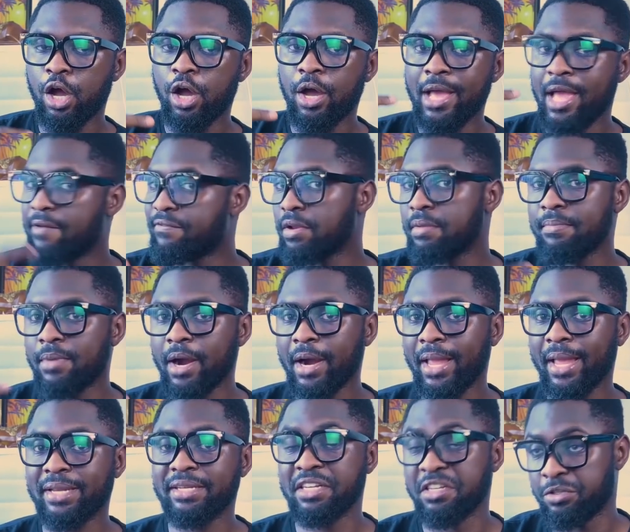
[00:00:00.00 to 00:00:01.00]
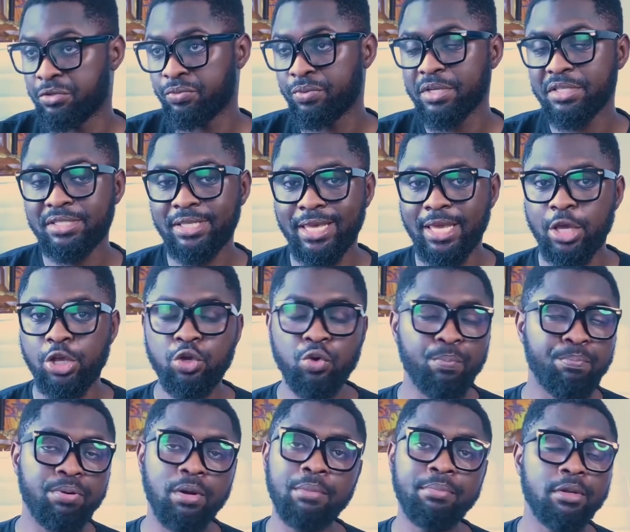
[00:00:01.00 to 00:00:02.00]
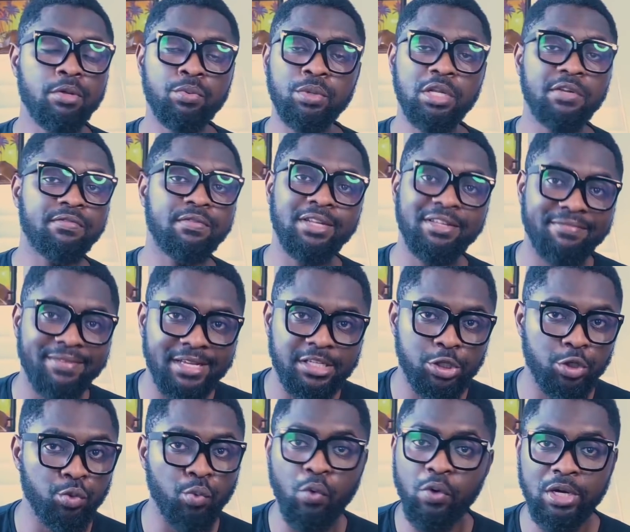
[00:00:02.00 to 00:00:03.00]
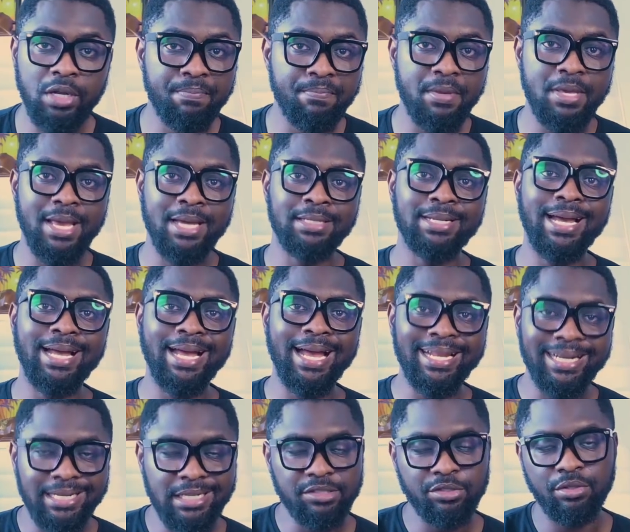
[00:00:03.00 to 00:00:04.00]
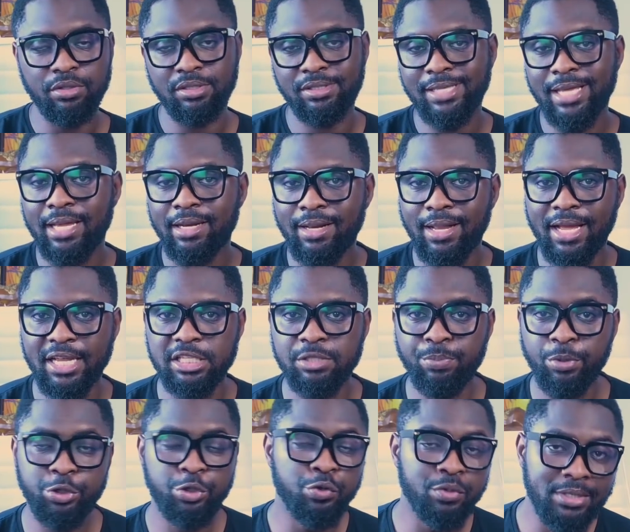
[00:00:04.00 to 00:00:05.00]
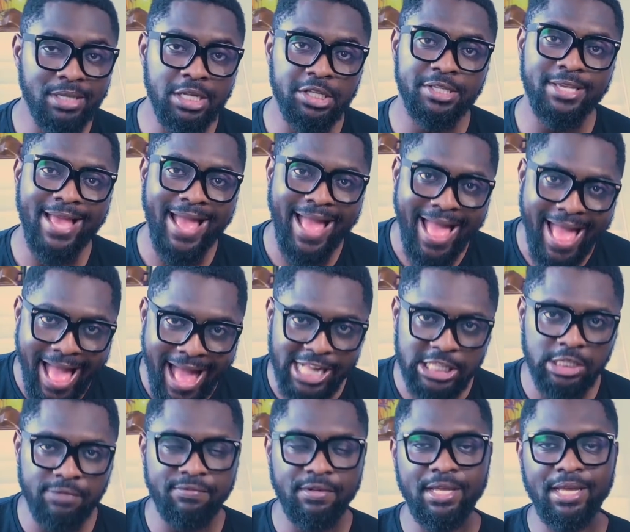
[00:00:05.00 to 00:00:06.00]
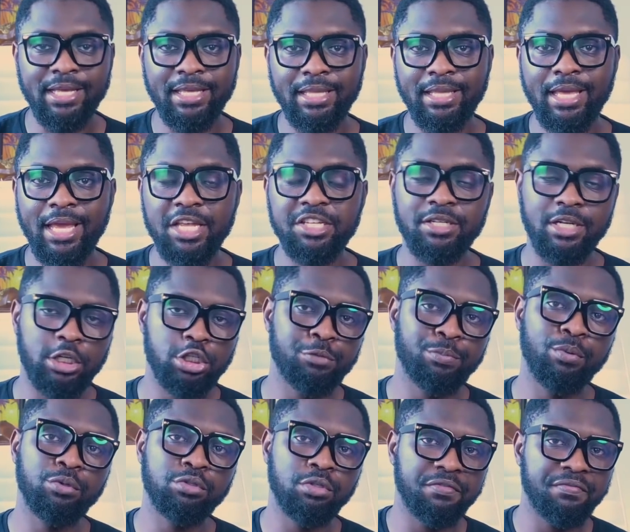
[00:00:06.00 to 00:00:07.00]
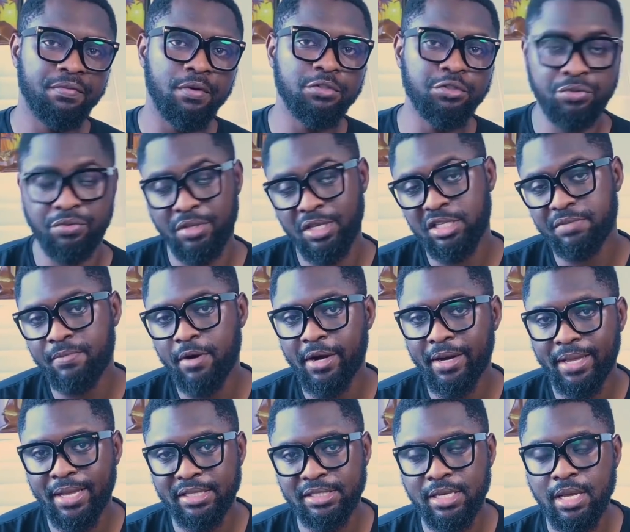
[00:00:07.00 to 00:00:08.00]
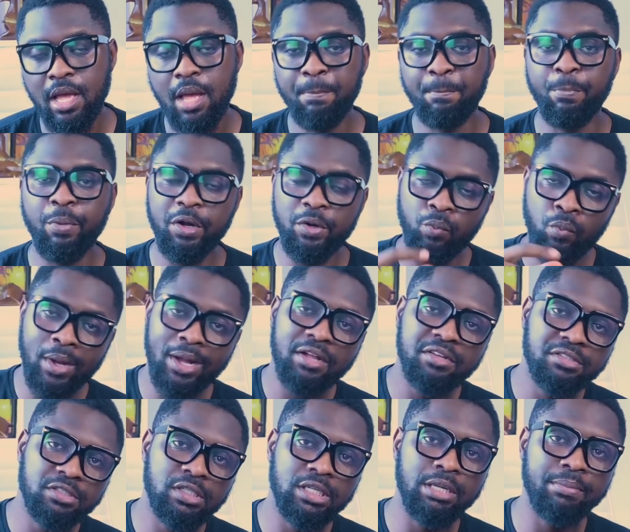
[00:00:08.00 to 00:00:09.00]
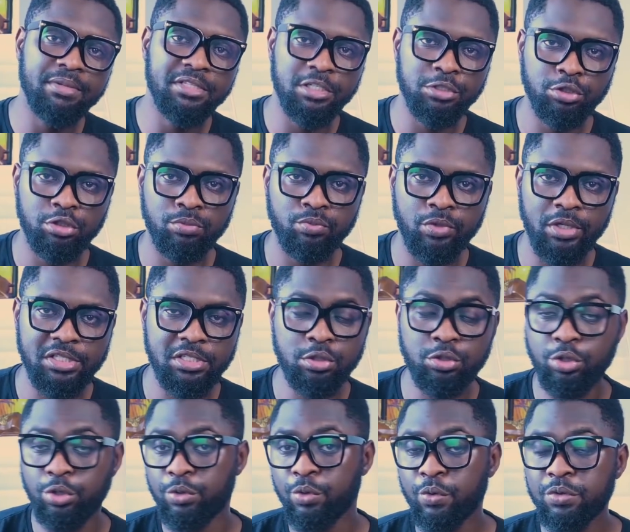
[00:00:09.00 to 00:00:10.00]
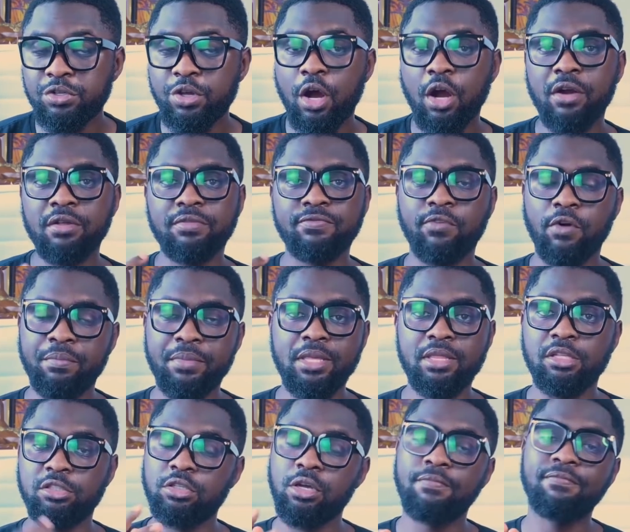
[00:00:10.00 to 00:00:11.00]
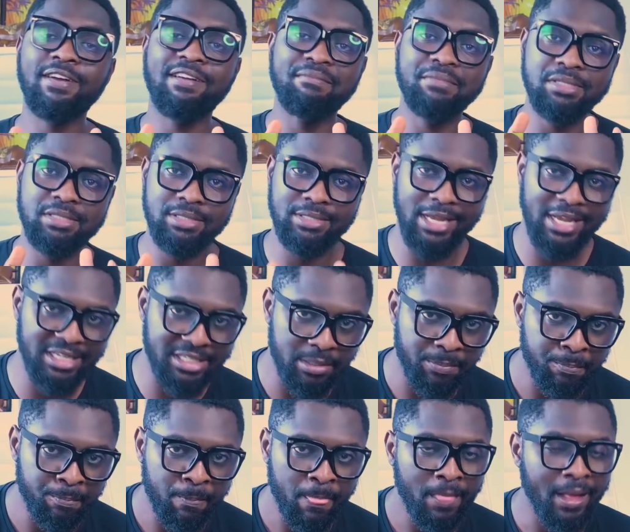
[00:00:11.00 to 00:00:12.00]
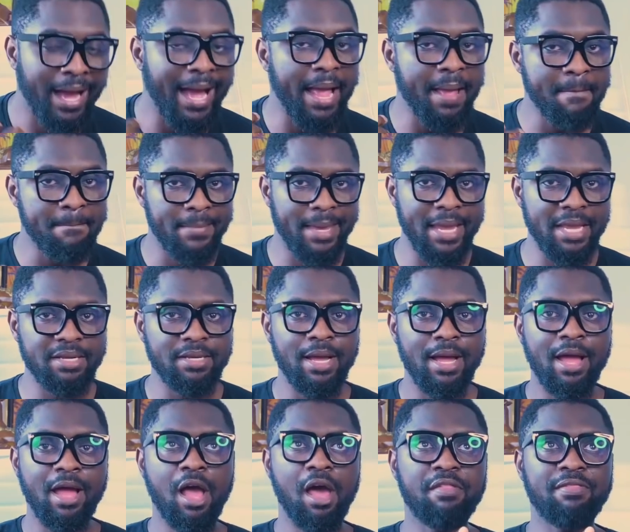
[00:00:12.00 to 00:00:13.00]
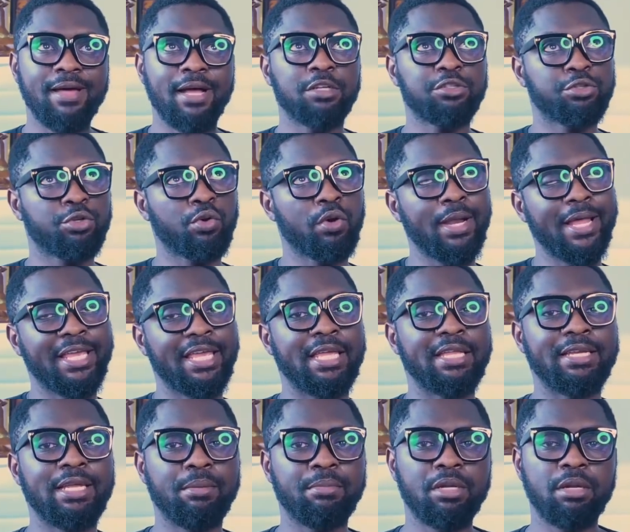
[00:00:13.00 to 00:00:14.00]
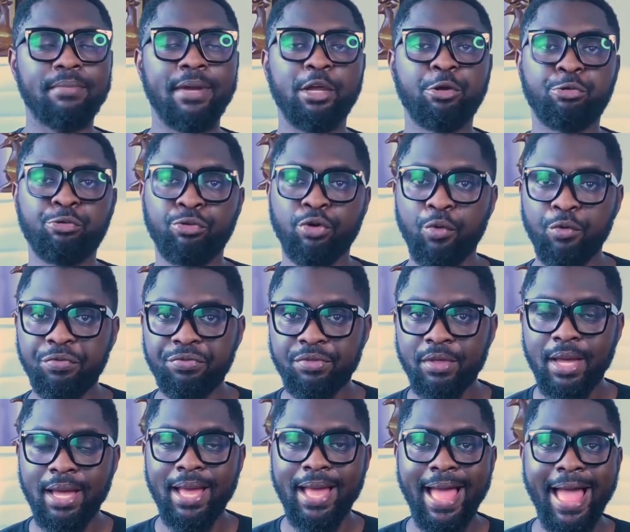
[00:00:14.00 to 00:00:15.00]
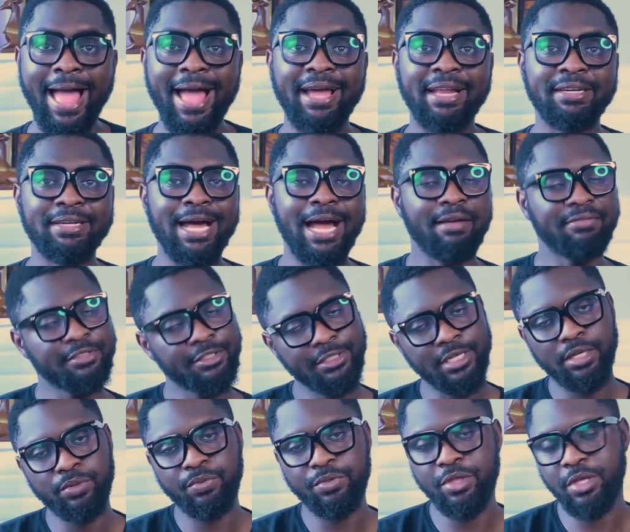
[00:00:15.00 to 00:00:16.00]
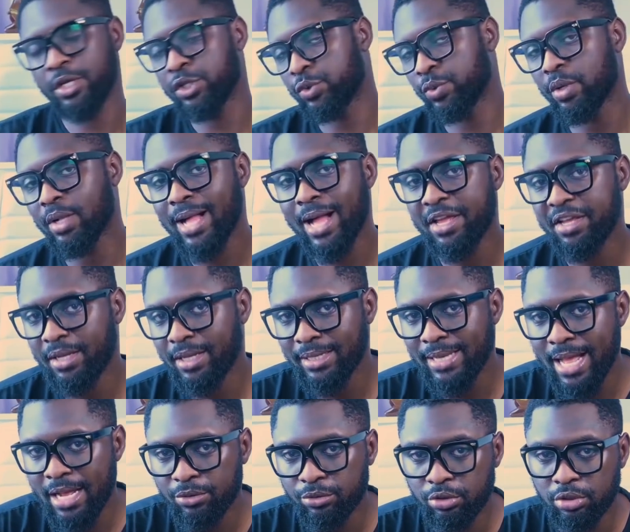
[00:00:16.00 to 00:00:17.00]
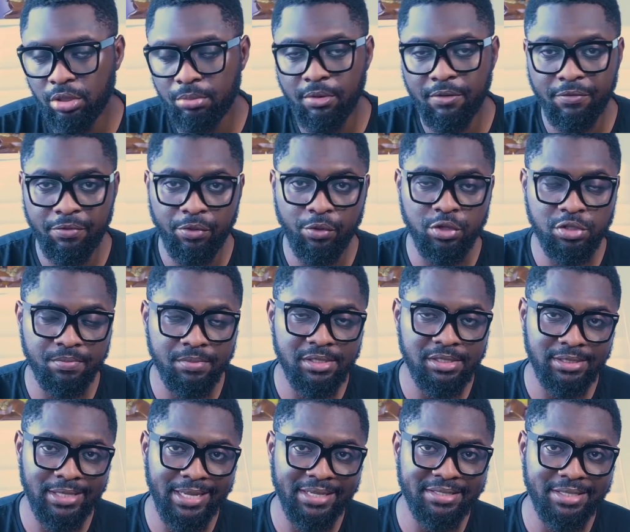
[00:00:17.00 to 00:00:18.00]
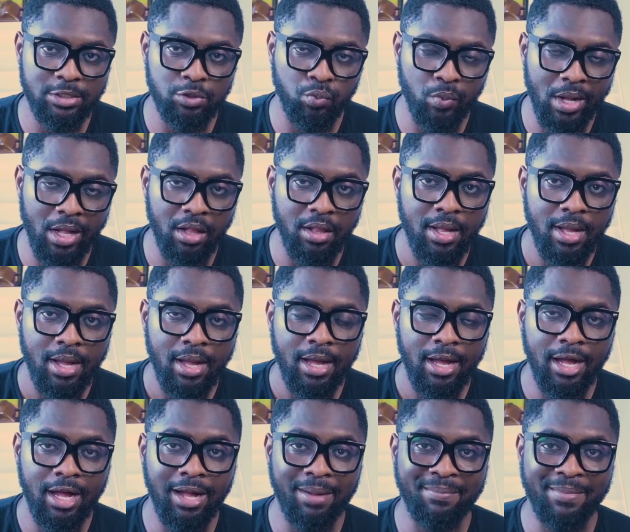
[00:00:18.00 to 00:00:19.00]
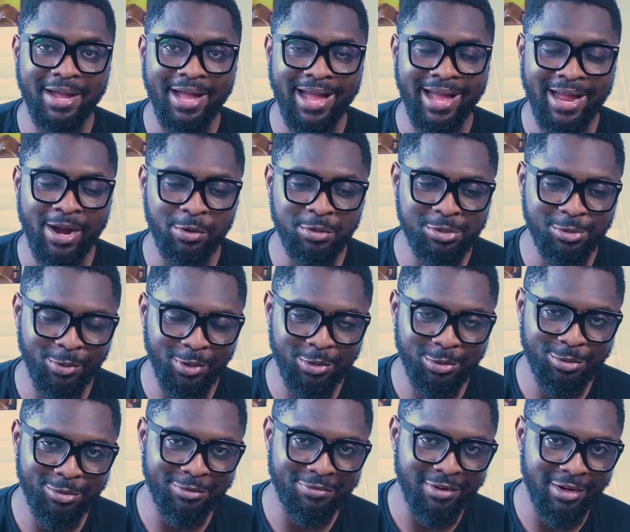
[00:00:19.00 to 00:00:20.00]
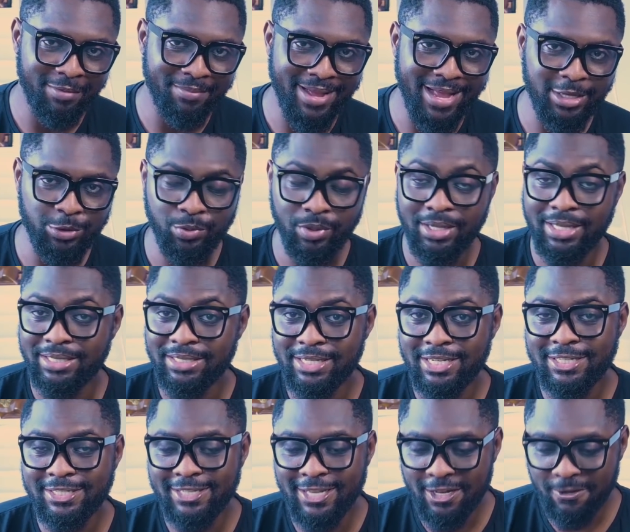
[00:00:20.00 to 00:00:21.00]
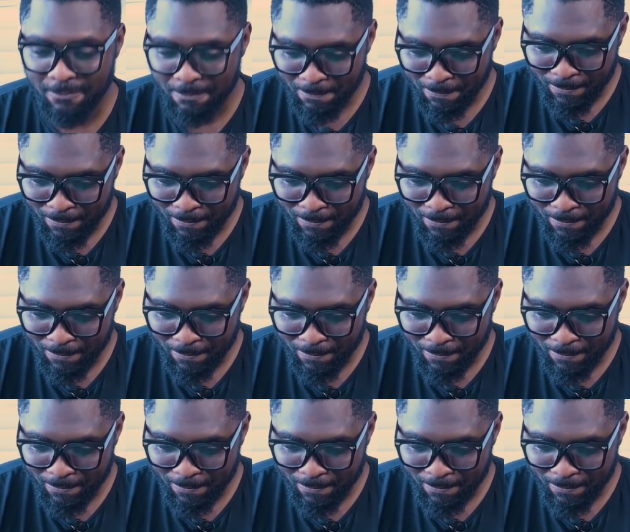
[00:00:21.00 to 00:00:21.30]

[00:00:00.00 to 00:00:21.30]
every market is risky, you probably won't even invest. You'll only be an analyst on the sidelines, but you need to actively engage and expose your funds to these markets, but while still limiting some risk. So those are, for me, the top 5 mistakes I made that sort of like inhibited my growth, and I've shared with you as well how you can handle some of those mistakes as well. I was talking to a friend of mine as well, and he said